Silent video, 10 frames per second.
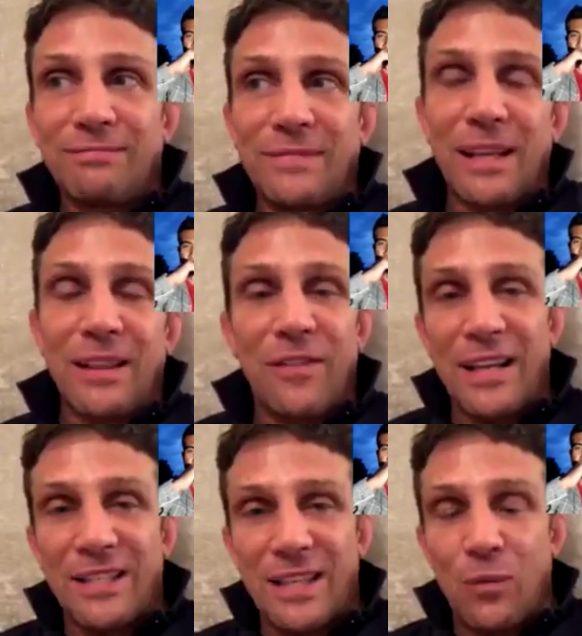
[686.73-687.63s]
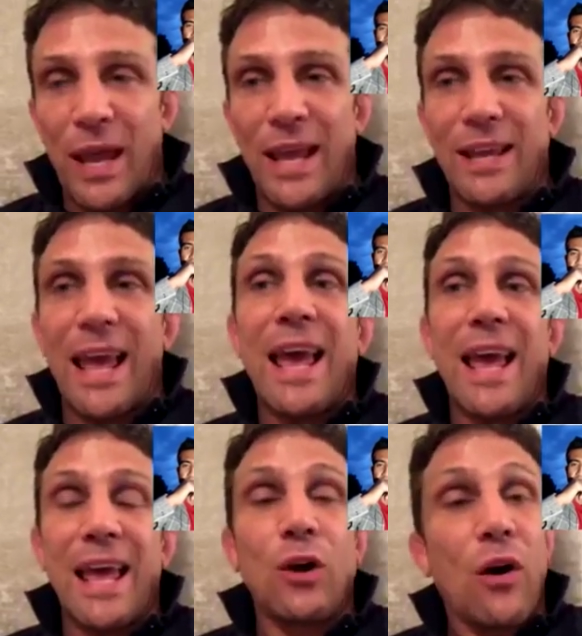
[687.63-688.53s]
fact that
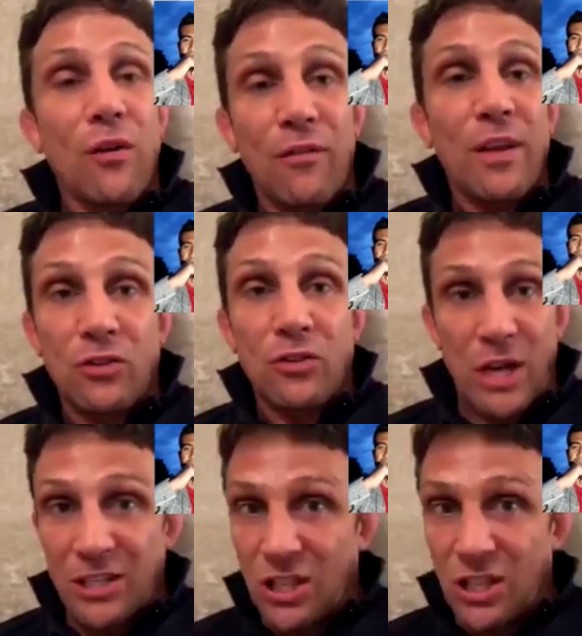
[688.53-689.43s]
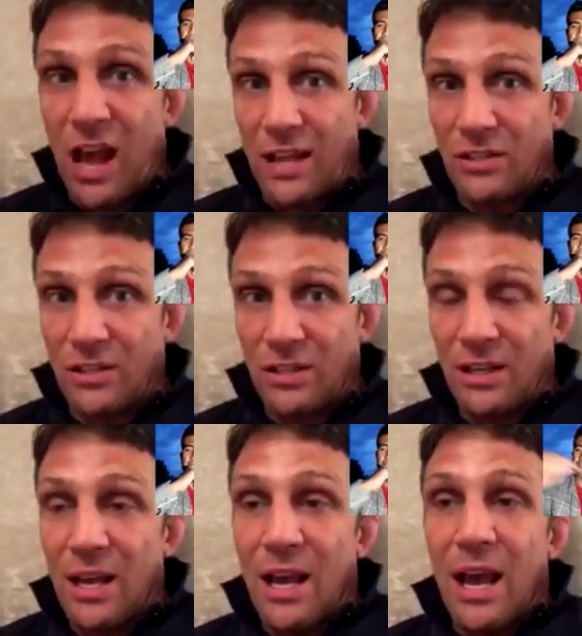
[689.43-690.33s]
he got chastised,
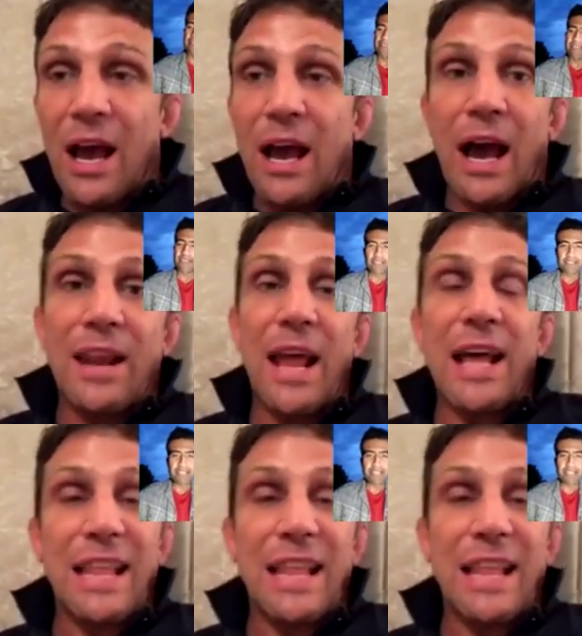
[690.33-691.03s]
and that's